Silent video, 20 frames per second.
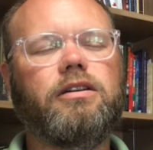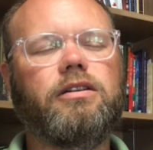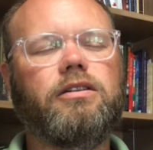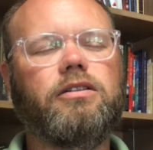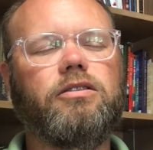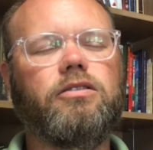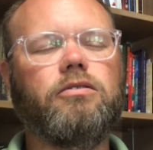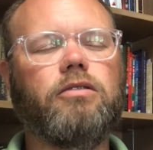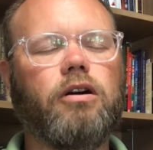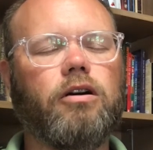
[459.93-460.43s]

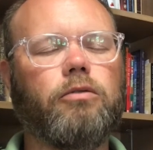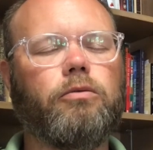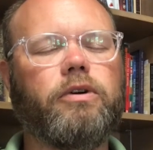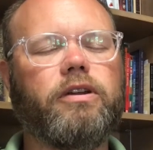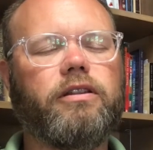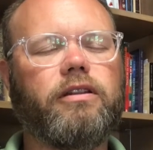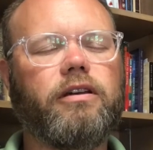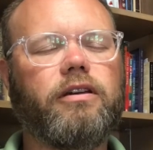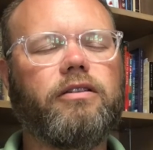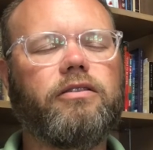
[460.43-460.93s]
You are
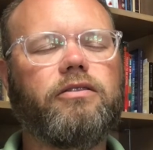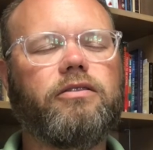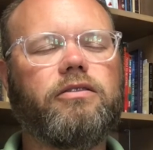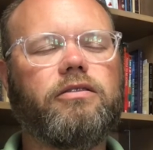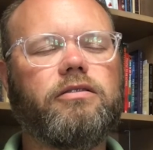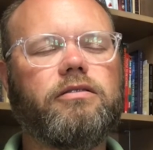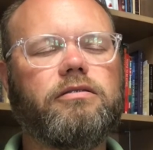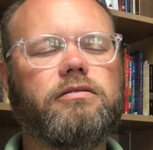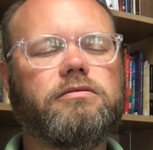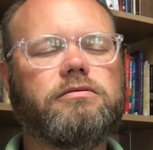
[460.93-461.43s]
with
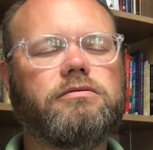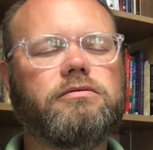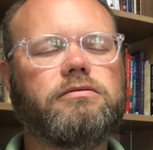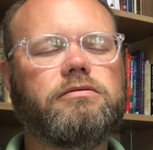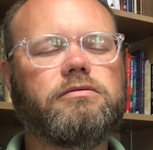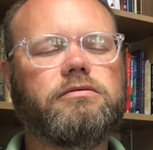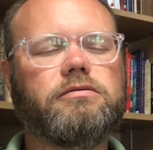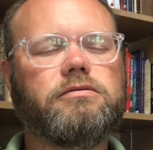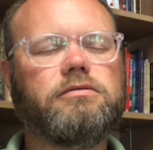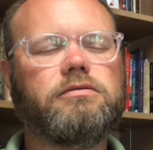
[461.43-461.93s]
us.
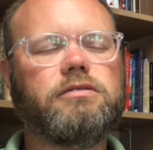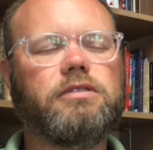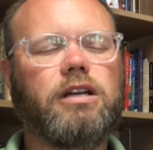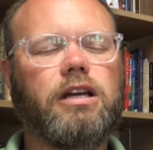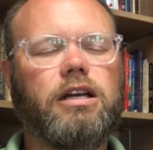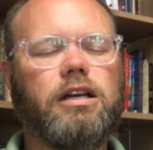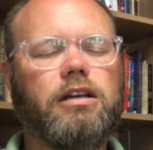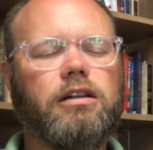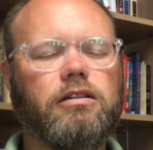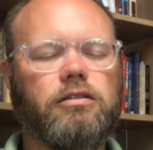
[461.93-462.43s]

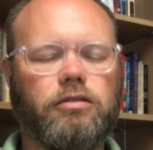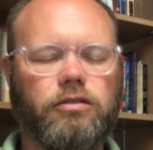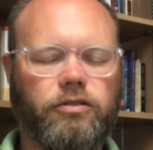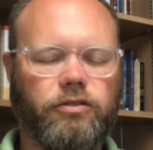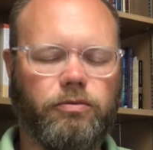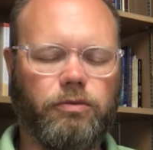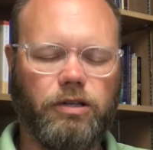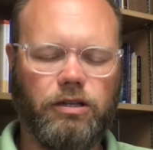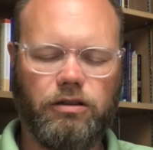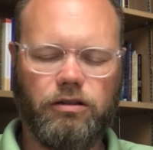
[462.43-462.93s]
Lord,
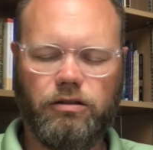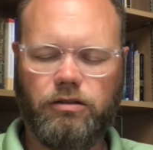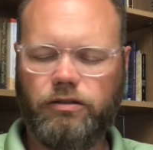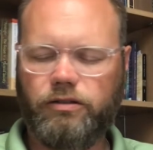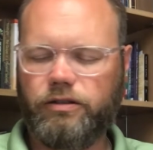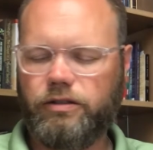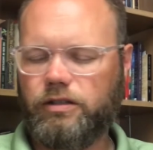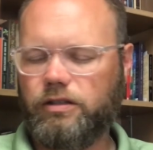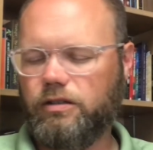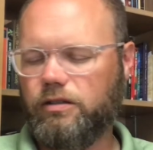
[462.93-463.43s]
as we
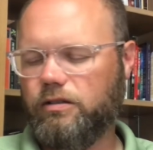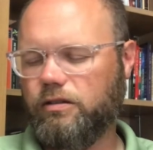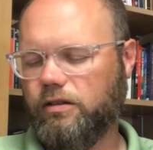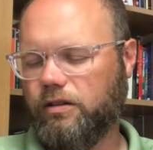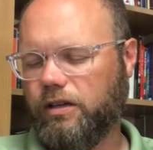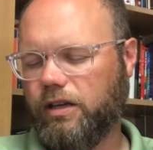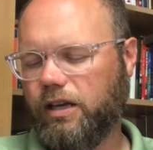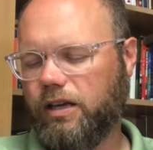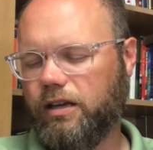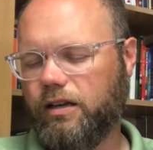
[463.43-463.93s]
look
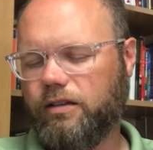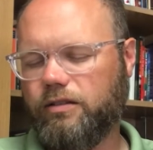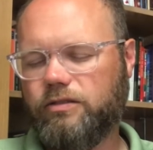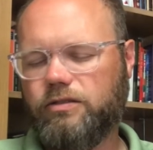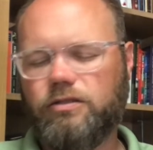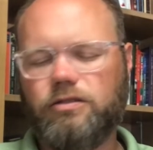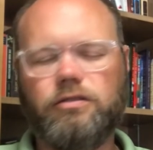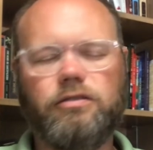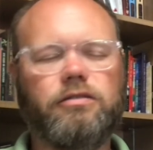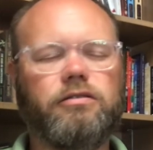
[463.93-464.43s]
ahead
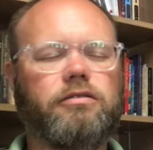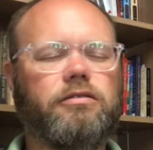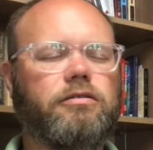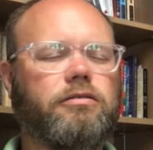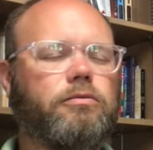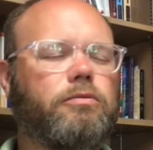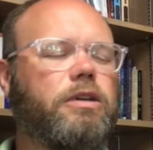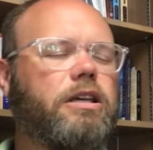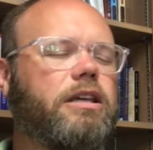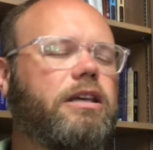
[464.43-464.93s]
to the,
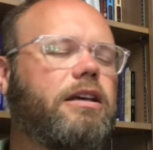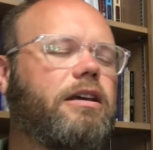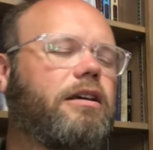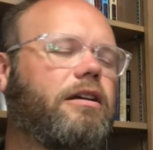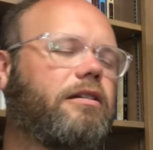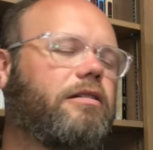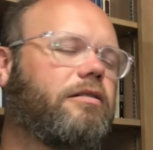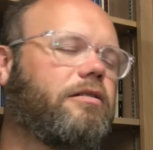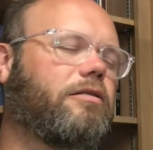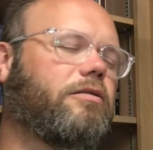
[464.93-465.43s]
the
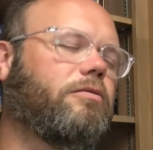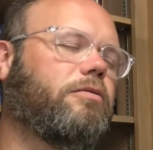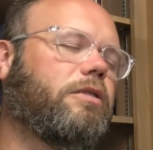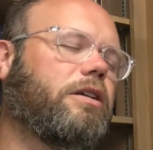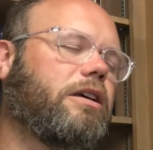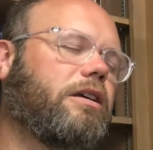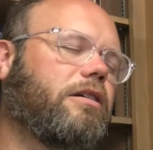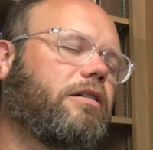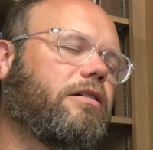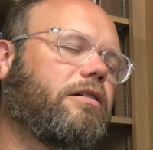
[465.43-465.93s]
weekend and the
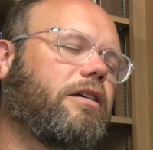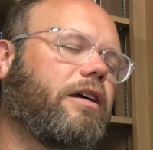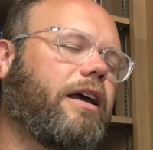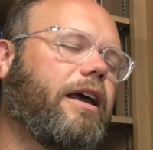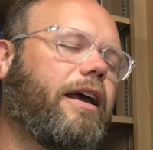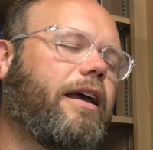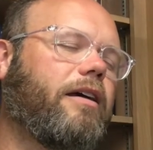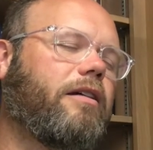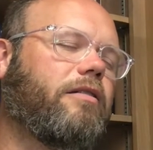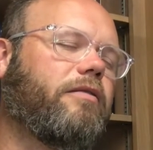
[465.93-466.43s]
week
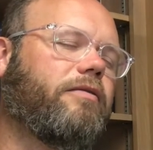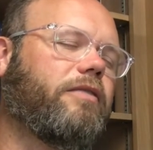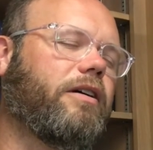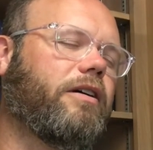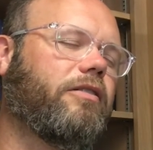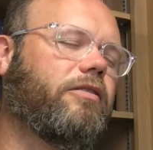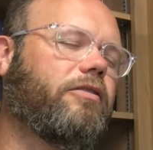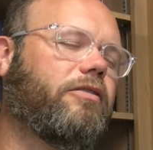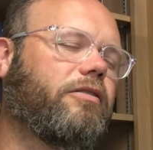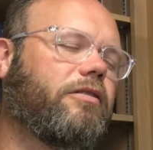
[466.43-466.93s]
ahead of
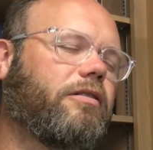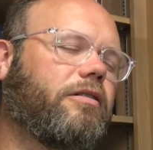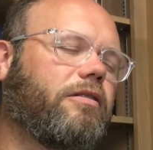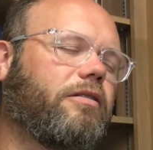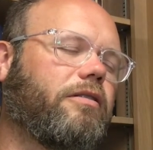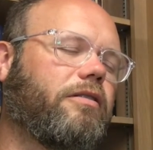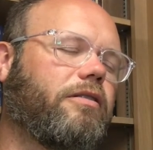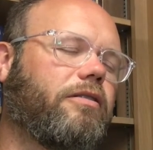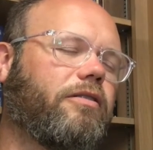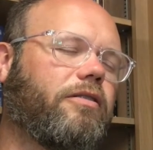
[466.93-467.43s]
us,
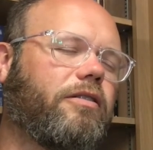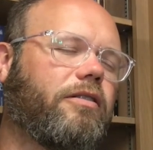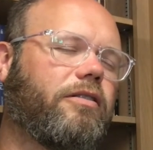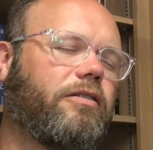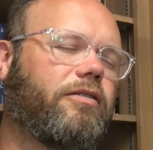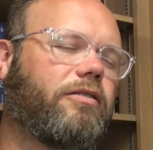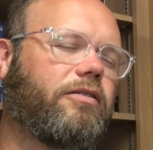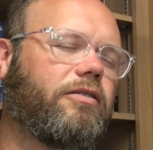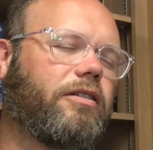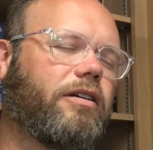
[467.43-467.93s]
there is
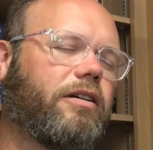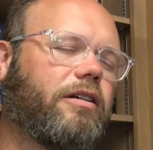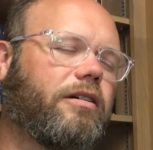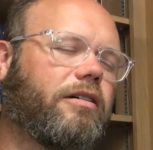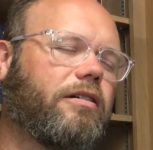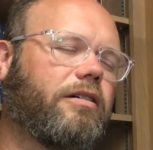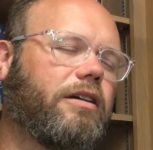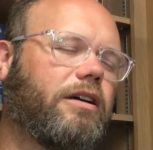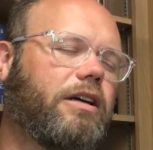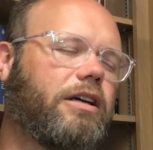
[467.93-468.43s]
this
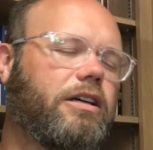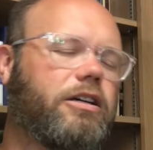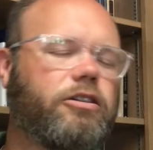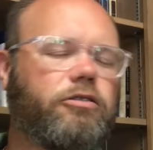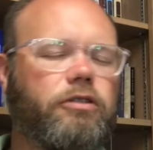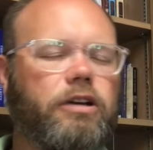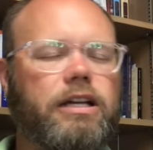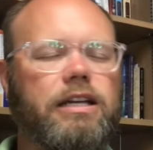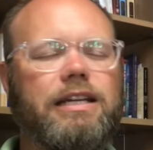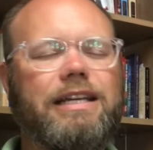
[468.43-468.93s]
uh,
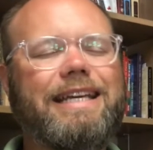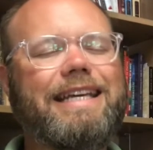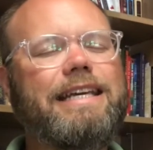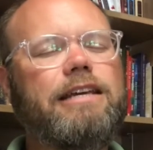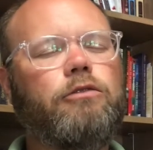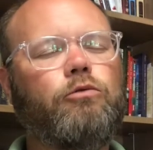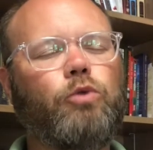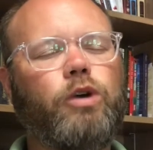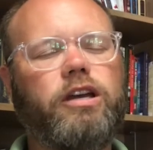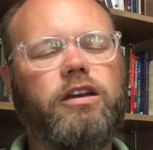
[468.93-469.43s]
great
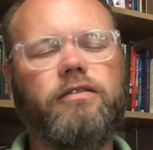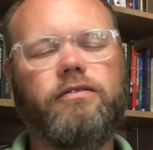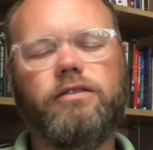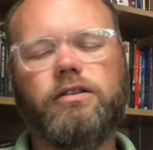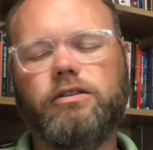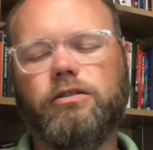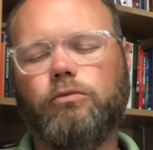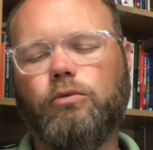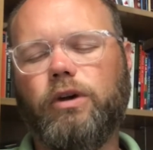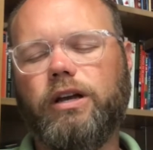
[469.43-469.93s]
heat wave
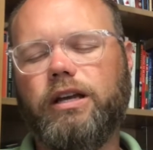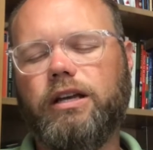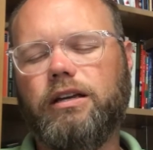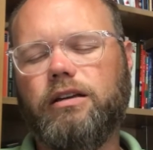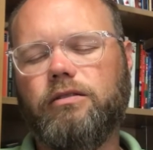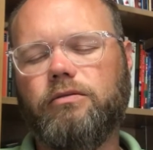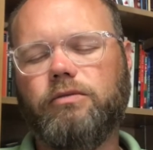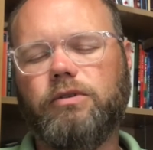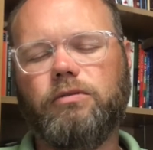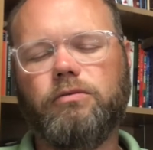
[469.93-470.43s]
on the way,
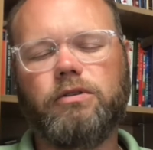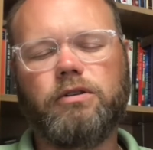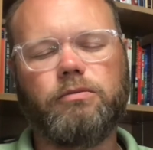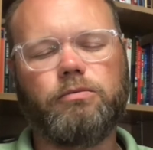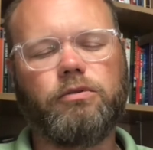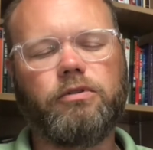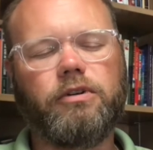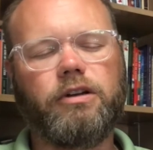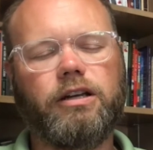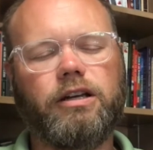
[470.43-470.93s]
and we want to
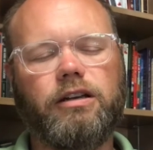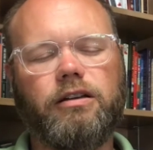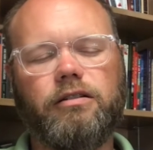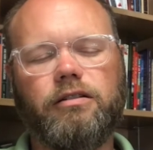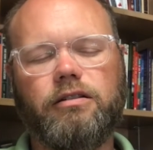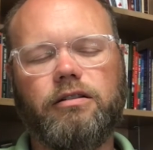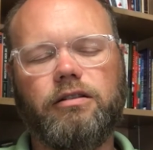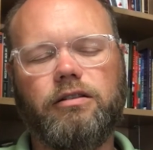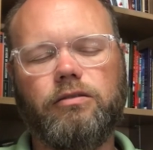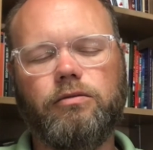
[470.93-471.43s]
pray
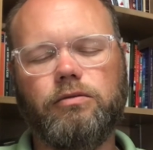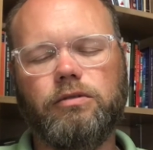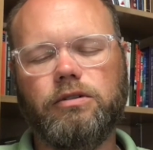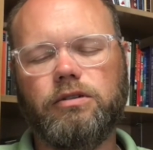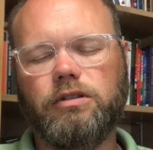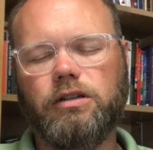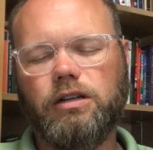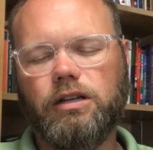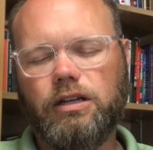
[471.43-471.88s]
that you would